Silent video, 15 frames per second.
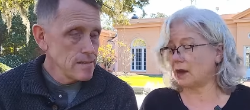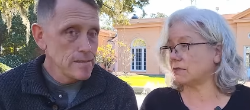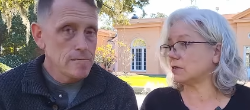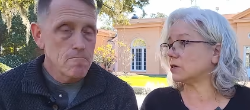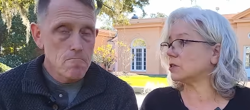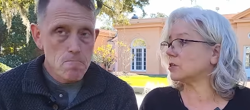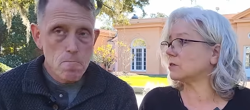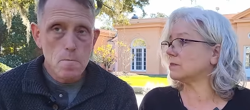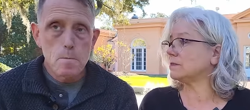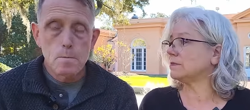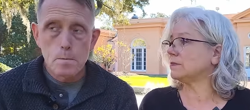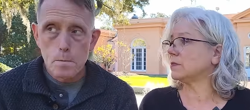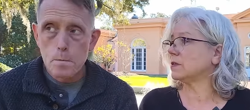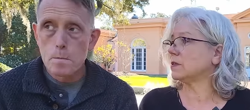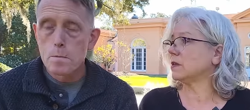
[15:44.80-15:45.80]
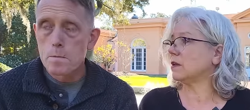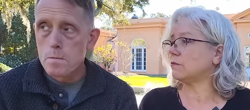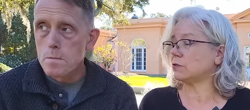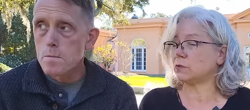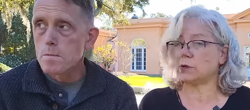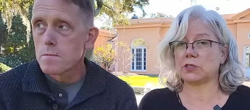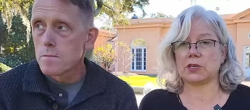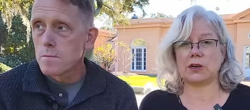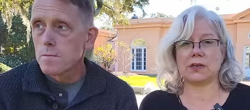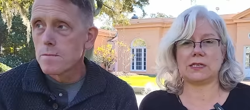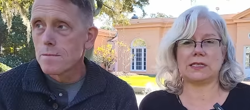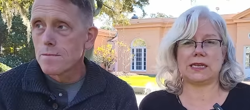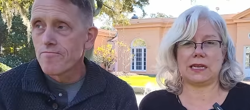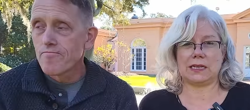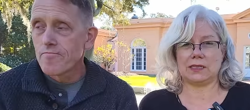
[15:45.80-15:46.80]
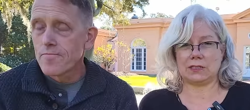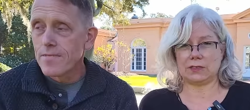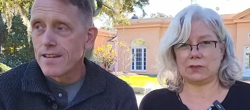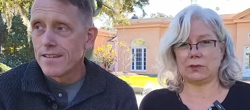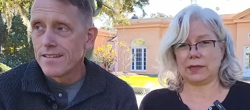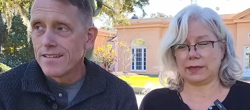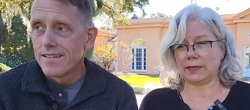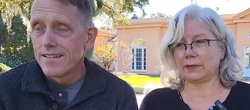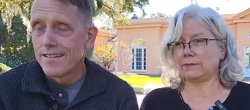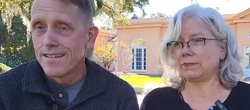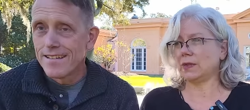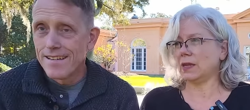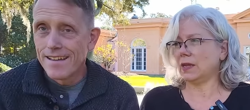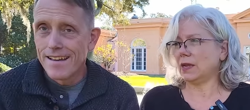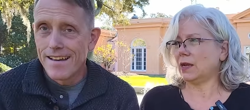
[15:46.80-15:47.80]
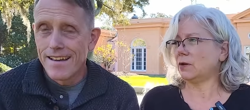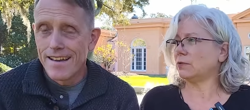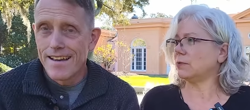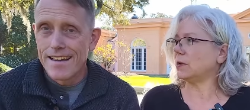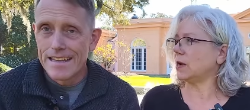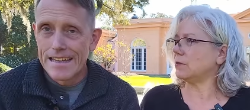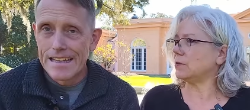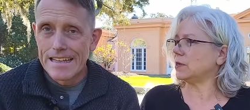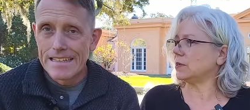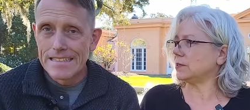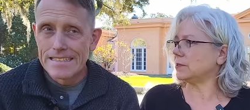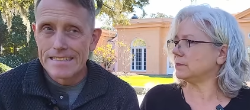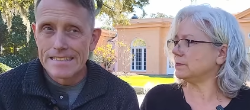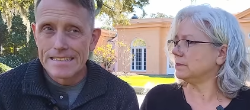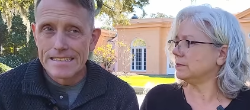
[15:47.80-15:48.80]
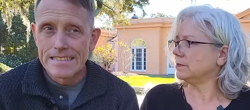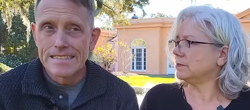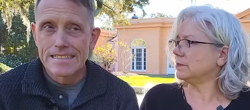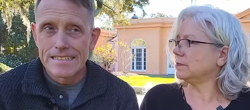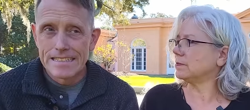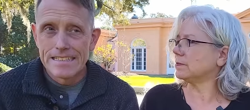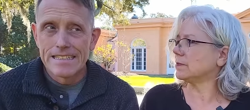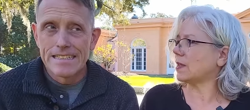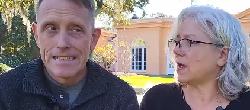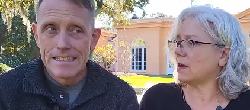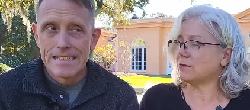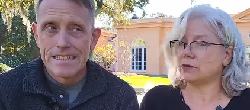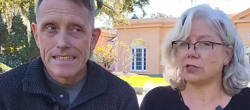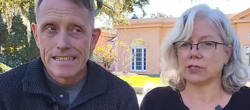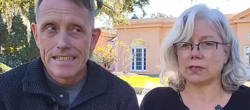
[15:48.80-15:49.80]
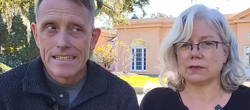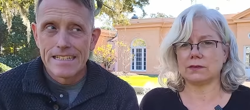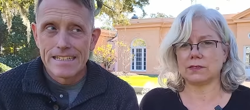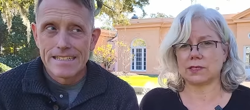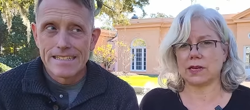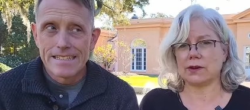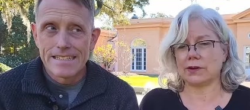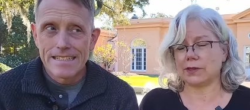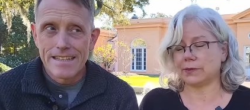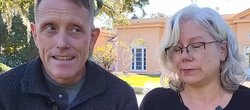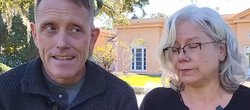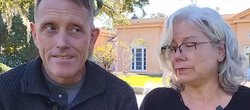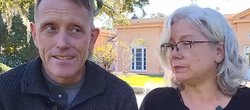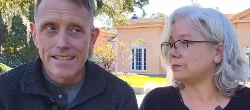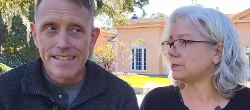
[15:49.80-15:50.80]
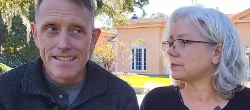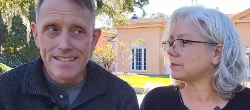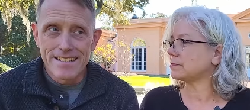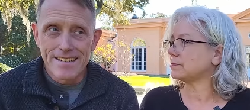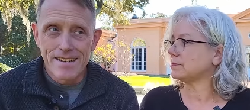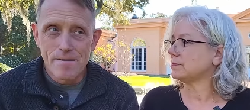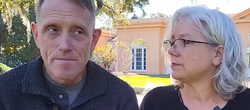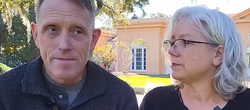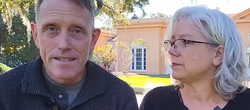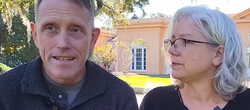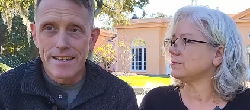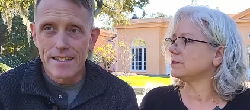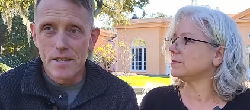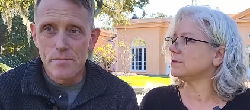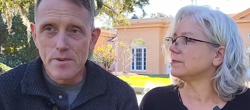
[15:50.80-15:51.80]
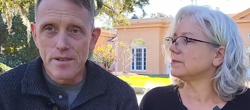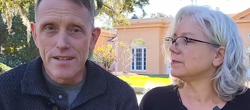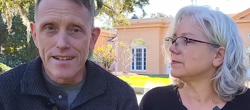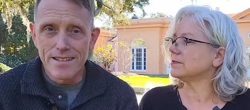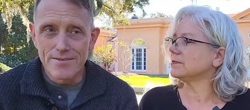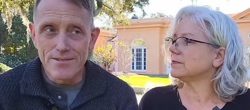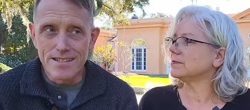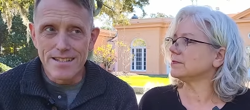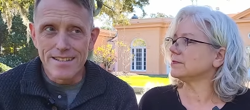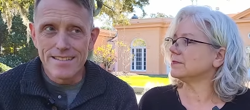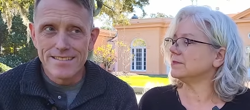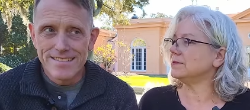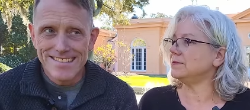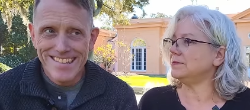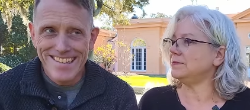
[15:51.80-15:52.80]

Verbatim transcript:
Speaker 1: average. If we're starting to get into like a, a real averaging scenario. I think
Speaker 2: we need to stop taking the boat out of the water.